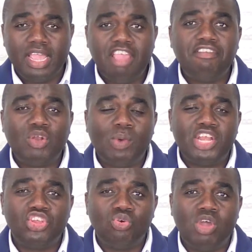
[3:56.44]
Even
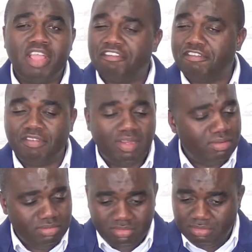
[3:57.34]
when you have
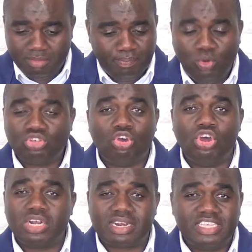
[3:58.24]
put
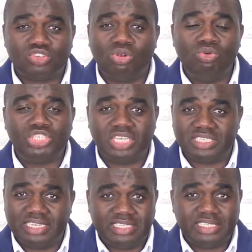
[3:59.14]
on resolutions and